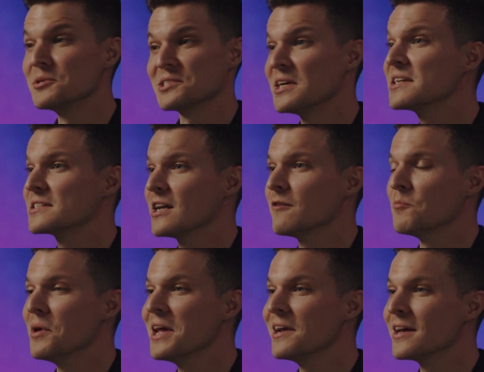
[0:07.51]
mistakes that I've
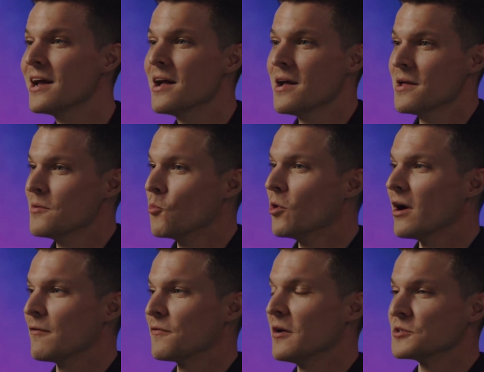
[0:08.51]
made where
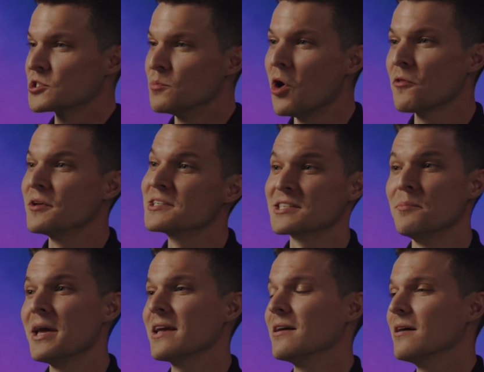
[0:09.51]
I found small things can
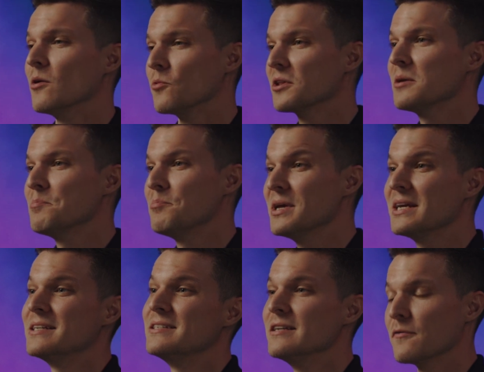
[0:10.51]
make a really
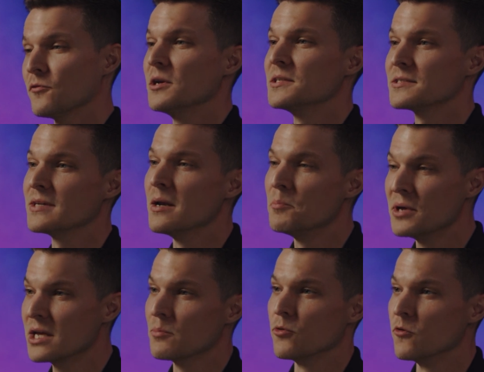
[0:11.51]
big difference and a
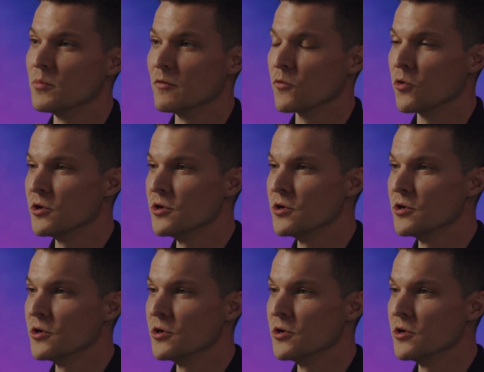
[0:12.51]
big improvement for